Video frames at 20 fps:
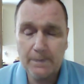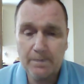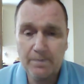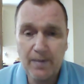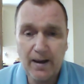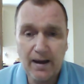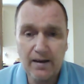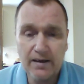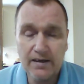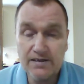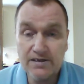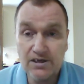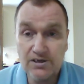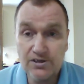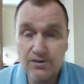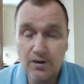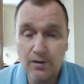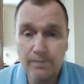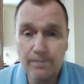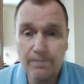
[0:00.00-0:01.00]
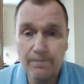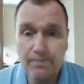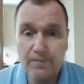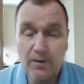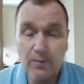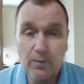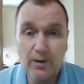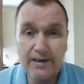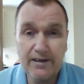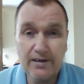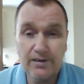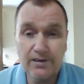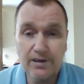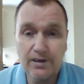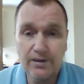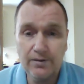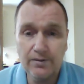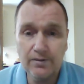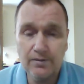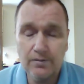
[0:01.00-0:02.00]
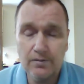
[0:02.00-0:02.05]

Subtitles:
But it's a job that we can do.